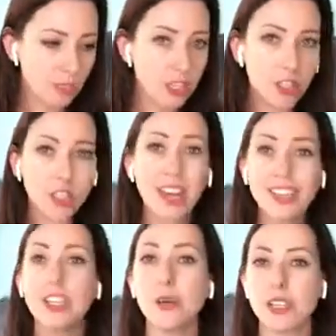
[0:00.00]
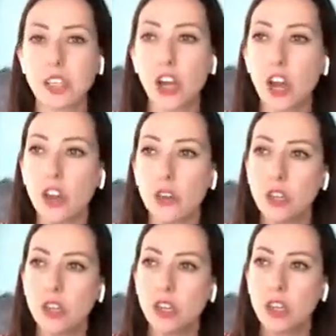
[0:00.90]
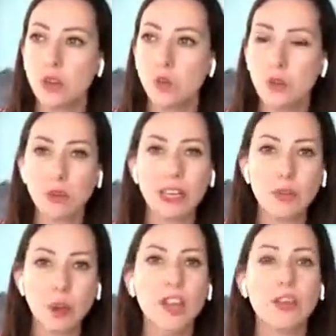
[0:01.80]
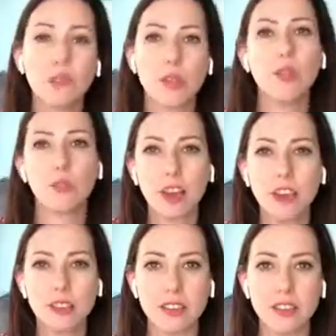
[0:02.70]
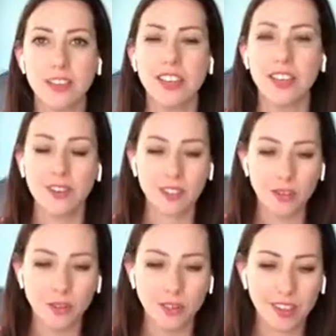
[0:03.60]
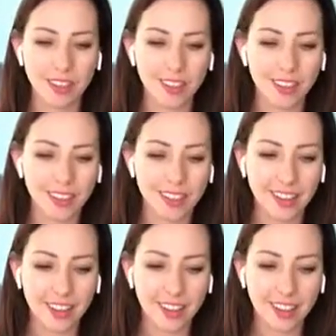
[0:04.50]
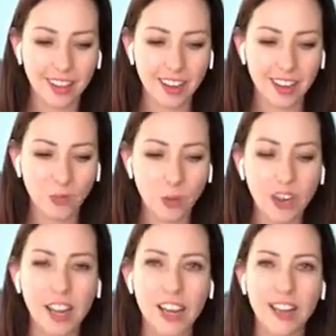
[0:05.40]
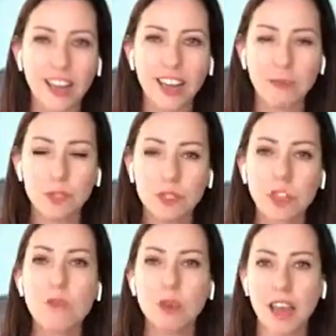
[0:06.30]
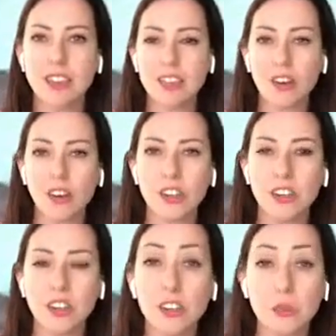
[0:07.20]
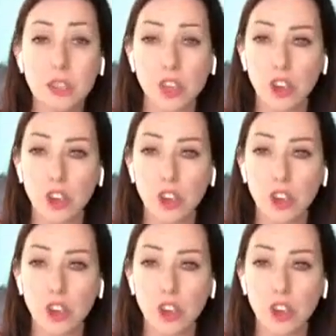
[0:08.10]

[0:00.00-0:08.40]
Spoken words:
you know, as a coach, we're really working with the person. So what I am so blessed and honored to do as a